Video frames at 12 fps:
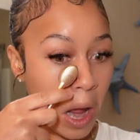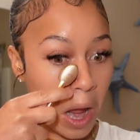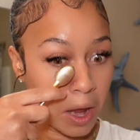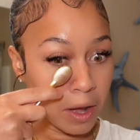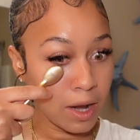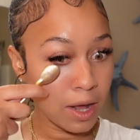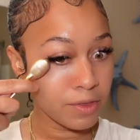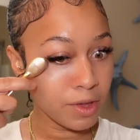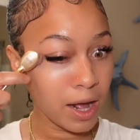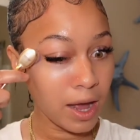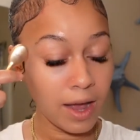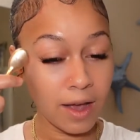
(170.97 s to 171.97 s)
and not that
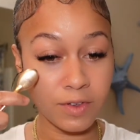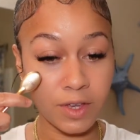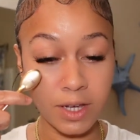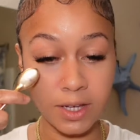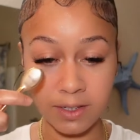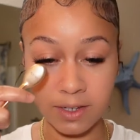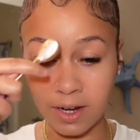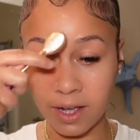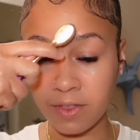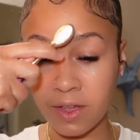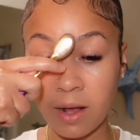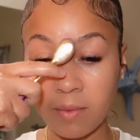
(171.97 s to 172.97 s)
I have kids and
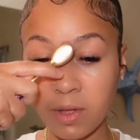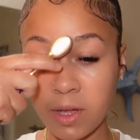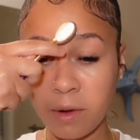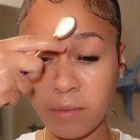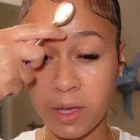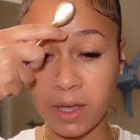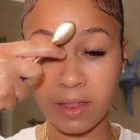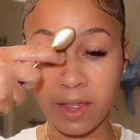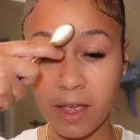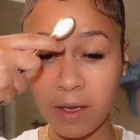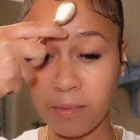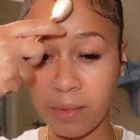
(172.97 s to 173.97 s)
not that I plan on being
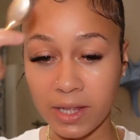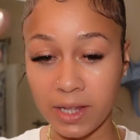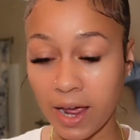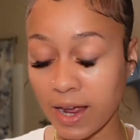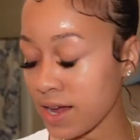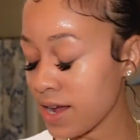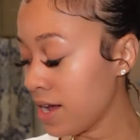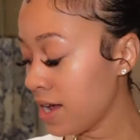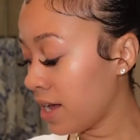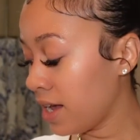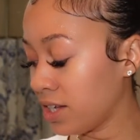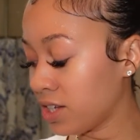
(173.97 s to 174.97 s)
late, but like
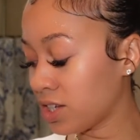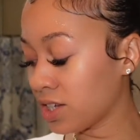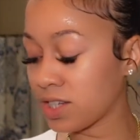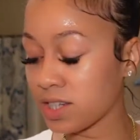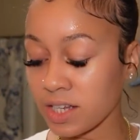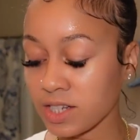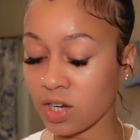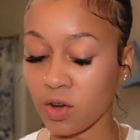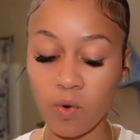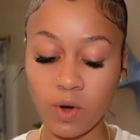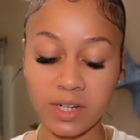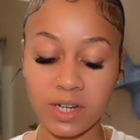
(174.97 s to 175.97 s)
it's just such an
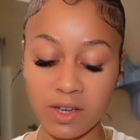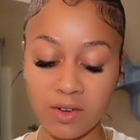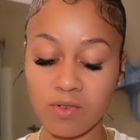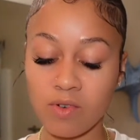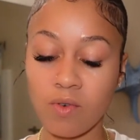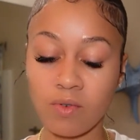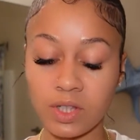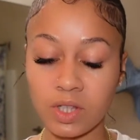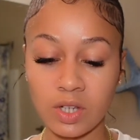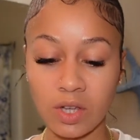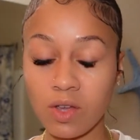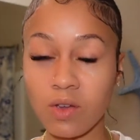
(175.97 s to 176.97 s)
ordeal going
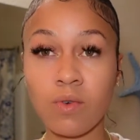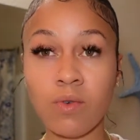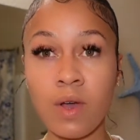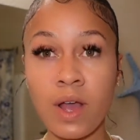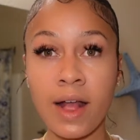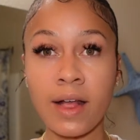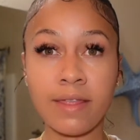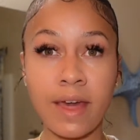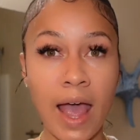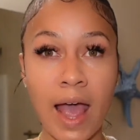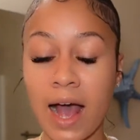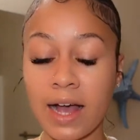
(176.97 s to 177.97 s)
to you
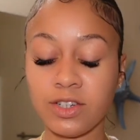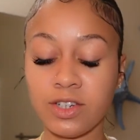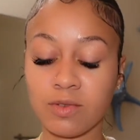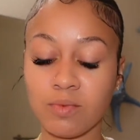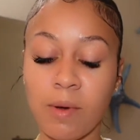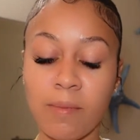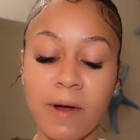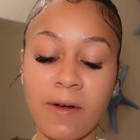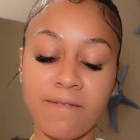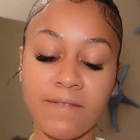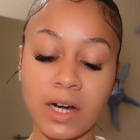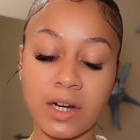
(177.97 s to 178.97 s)
that I just would
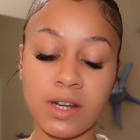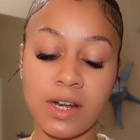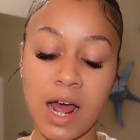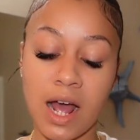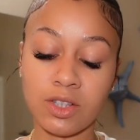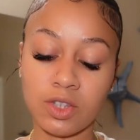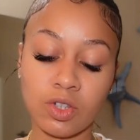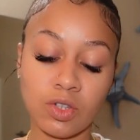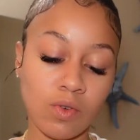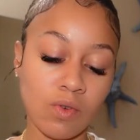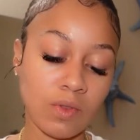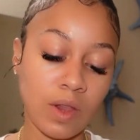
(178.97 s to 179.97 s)
prefer not to.
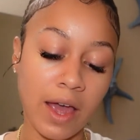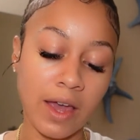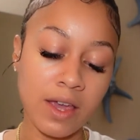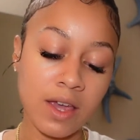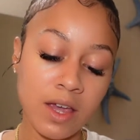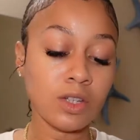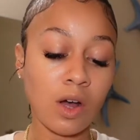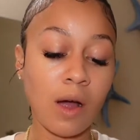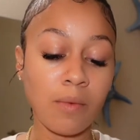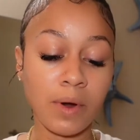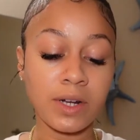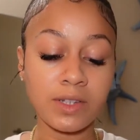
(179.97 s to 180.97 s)
Like, so I
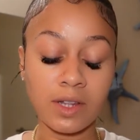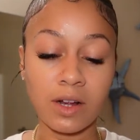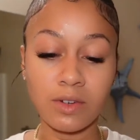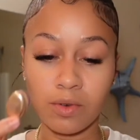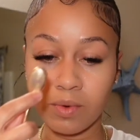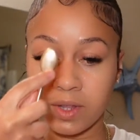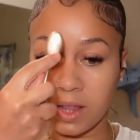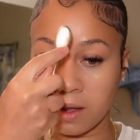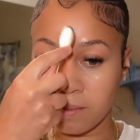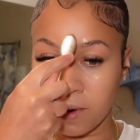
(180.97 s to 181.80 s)
want to start doing like